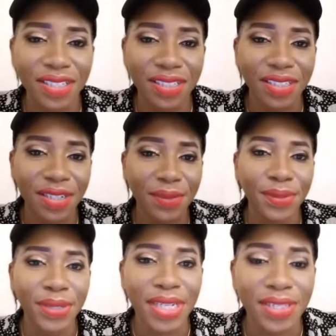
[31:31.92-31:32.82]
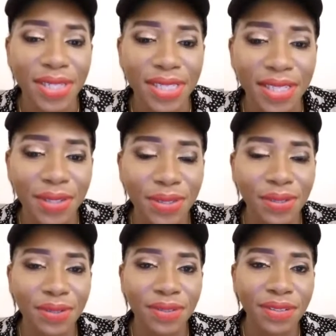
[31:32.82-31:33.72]
that will look at you and tell you you
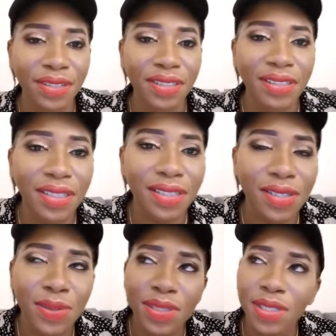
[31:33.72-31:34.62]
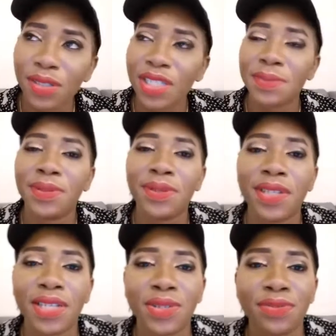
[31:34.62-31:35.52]
look good. In the cases, they'll just be looking
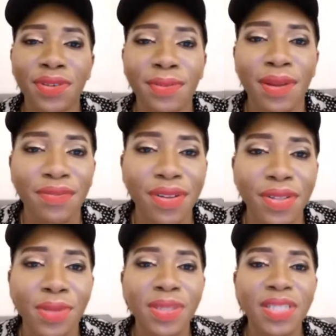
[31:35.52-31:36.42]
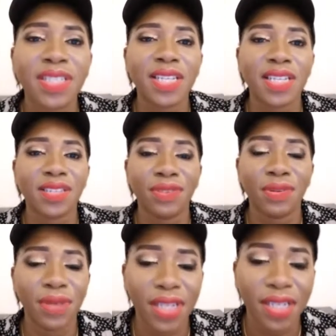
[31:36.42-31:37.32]
at you from afar. Don't make you as if
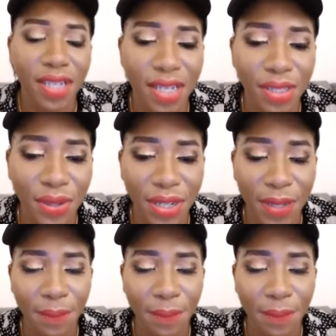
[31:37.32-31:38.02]
you're hanging a hot dog.